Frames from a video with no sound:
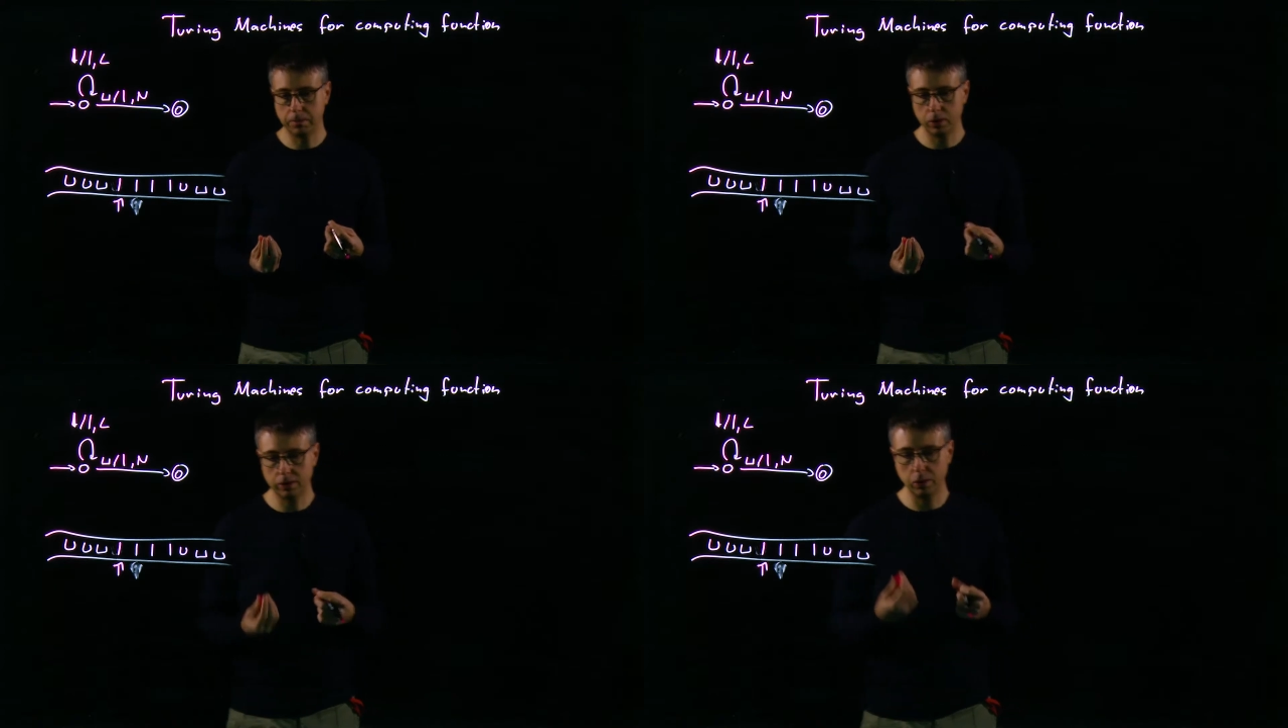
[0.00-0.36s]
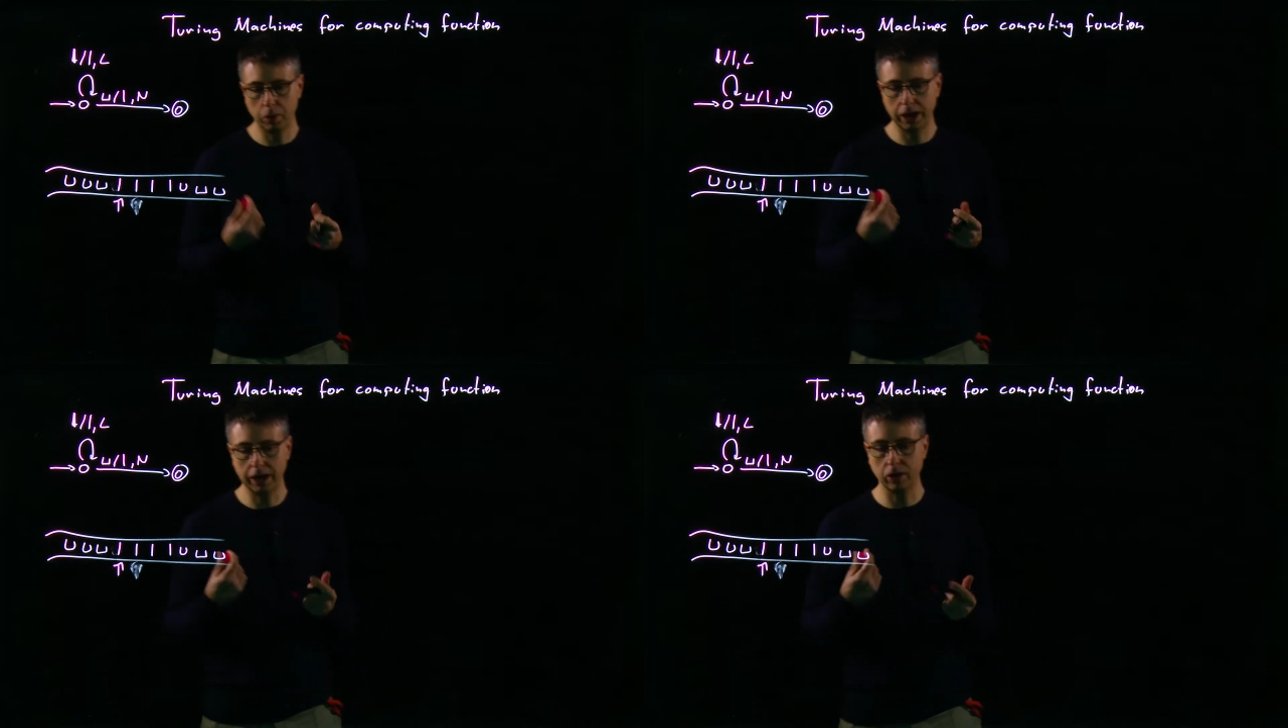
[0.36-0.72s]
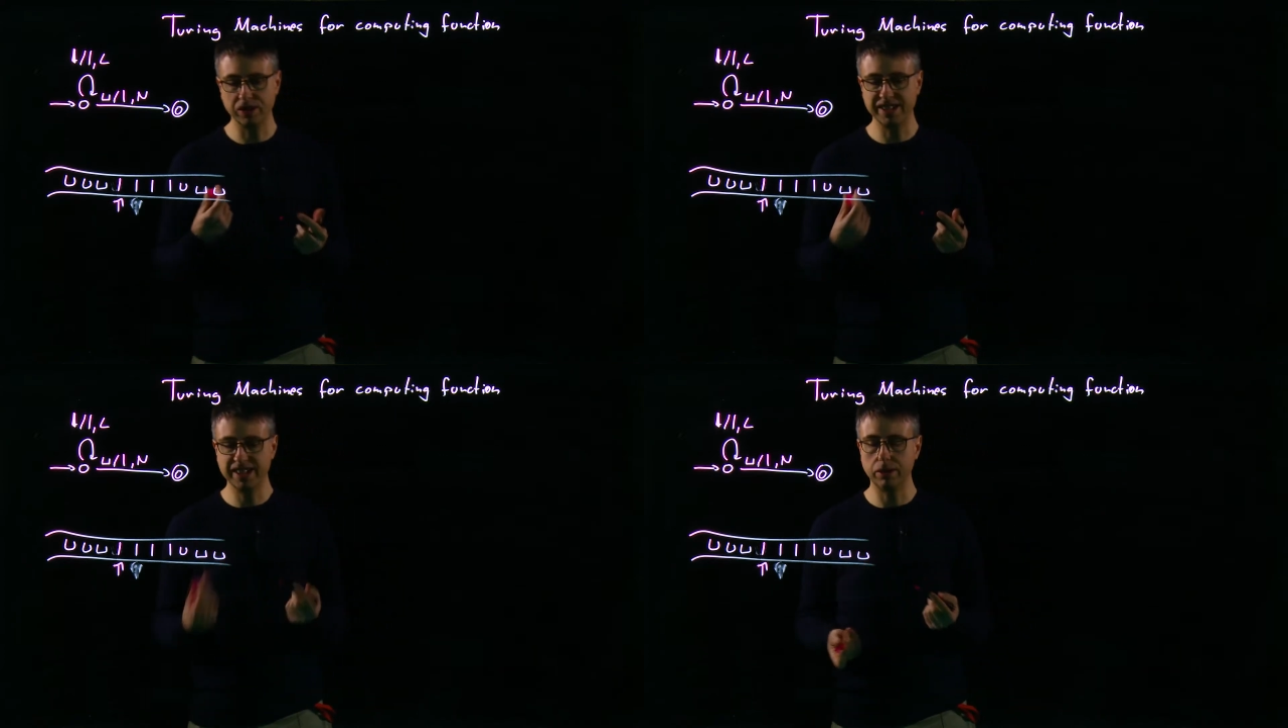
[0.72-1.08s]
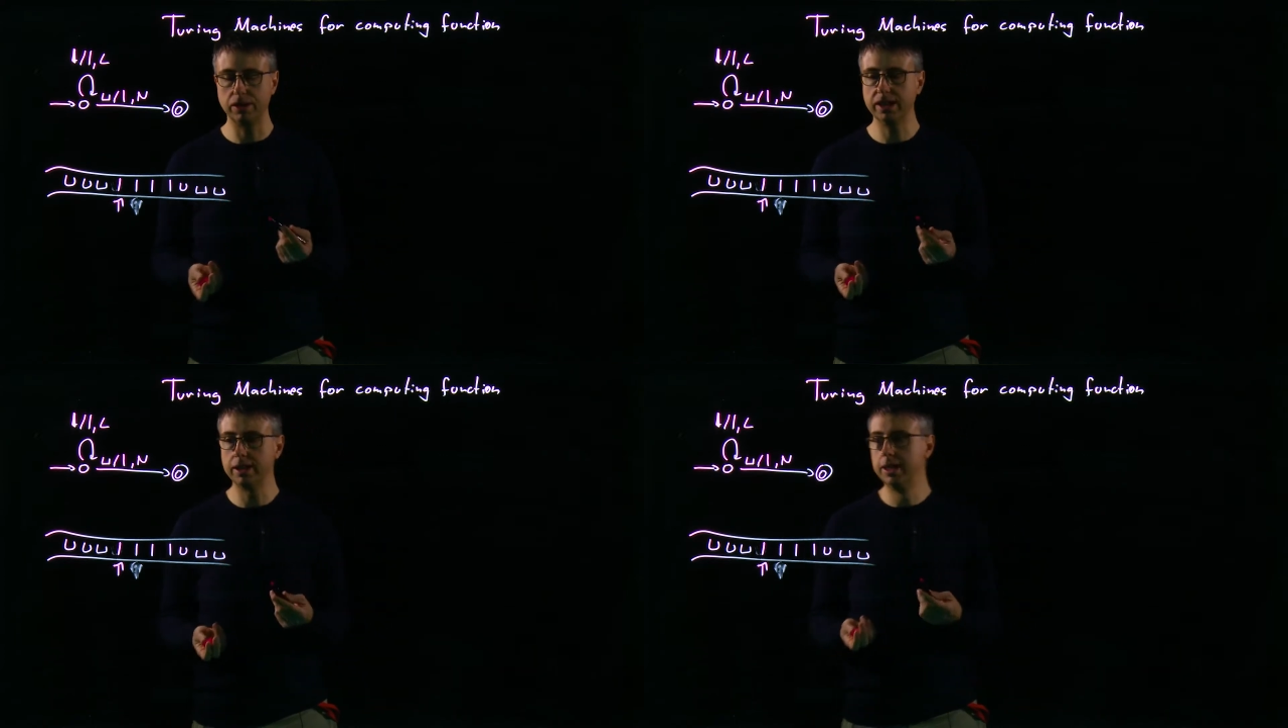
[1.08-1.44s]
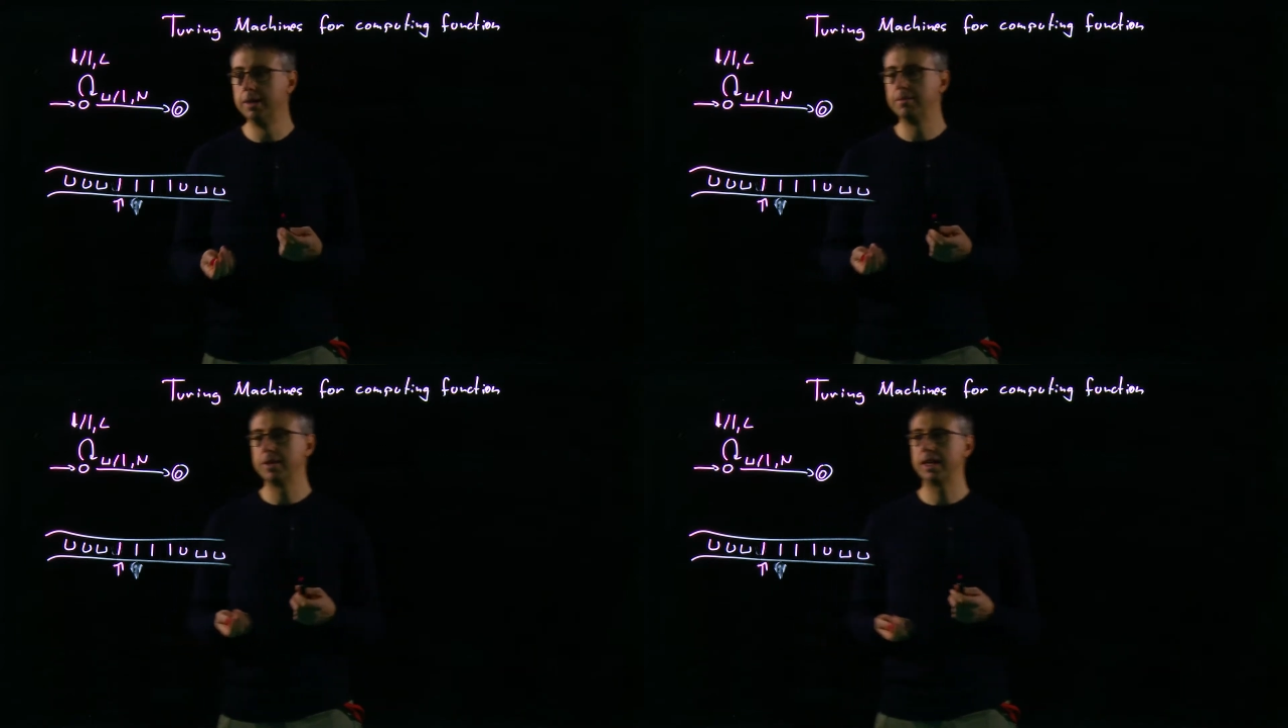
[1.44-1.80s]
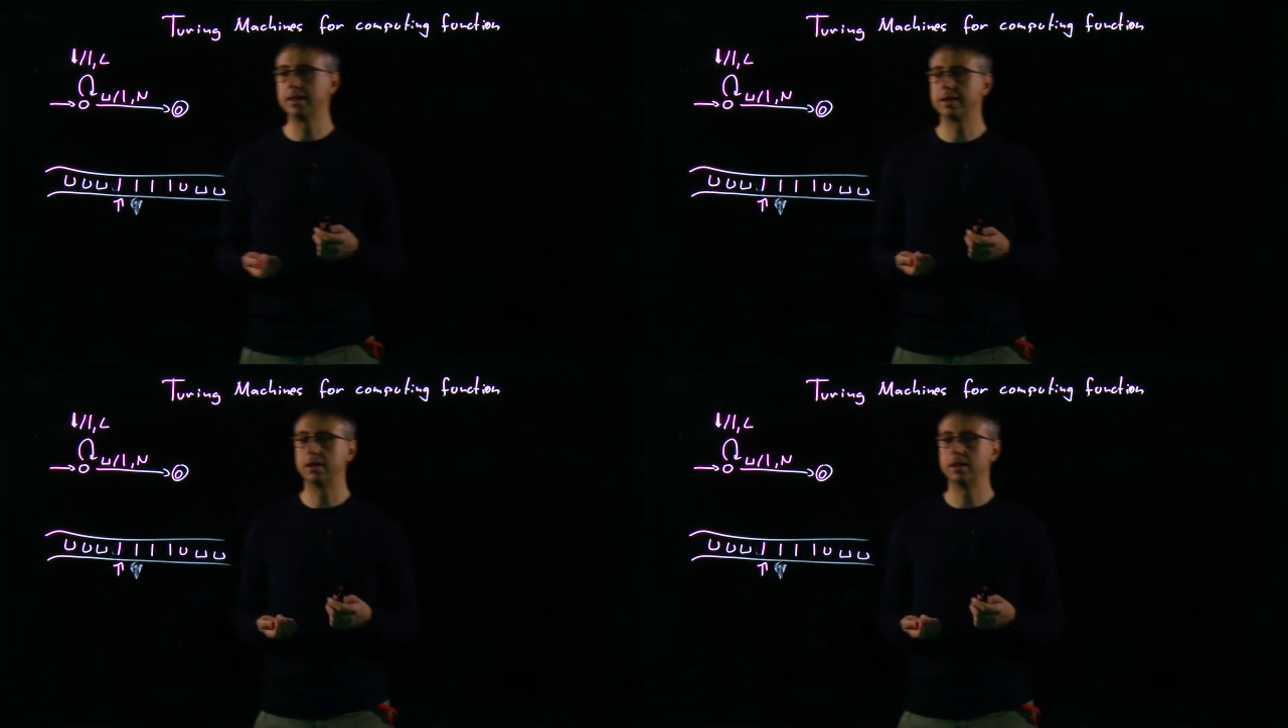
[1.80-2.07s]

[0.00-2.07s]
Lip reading: So we can consider it as